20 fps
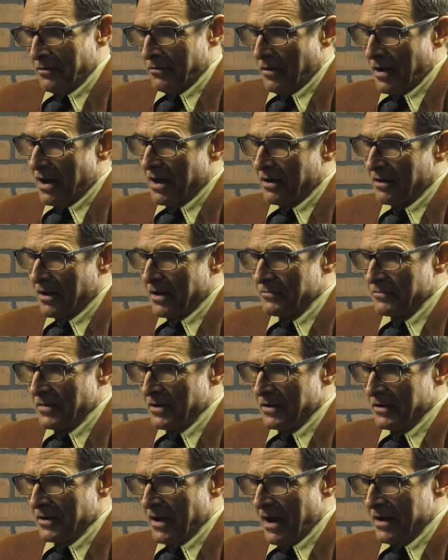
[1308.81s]
Well, I
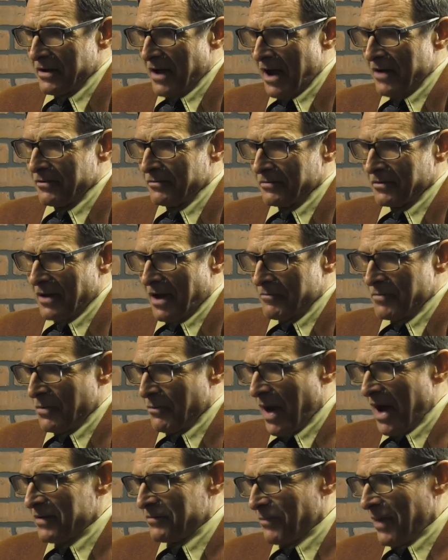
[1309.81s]
mean, I mean,
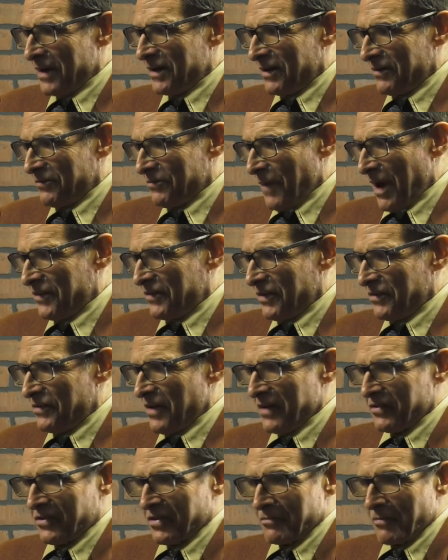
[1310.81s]
my
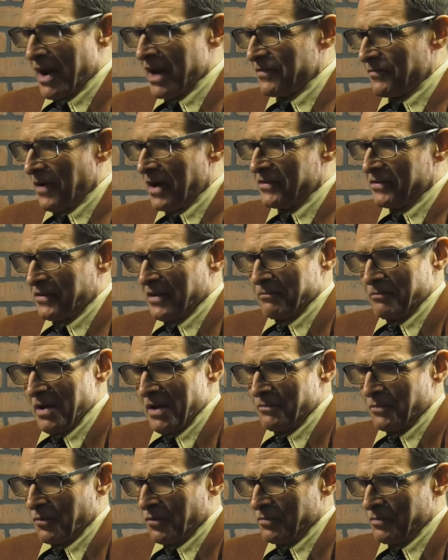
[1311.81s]
suggestion, my advice to
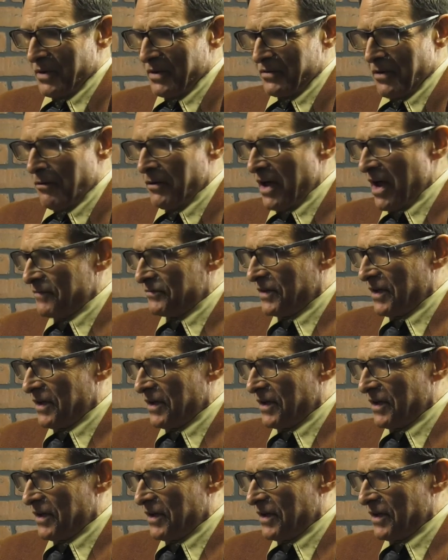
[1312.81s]
people would be, don't have